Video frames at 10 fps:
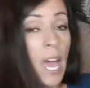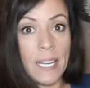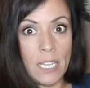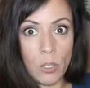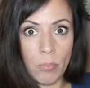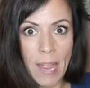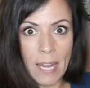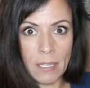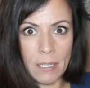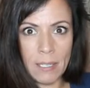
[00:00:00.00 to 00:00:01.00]
I need to
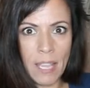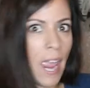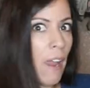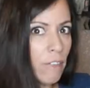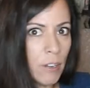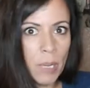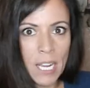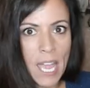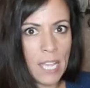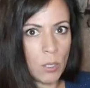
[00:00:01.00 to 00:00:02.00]
practice.
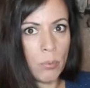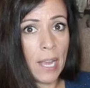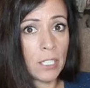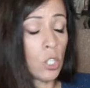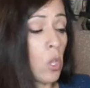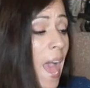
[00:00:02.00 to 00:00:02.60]
Everybody has to practice.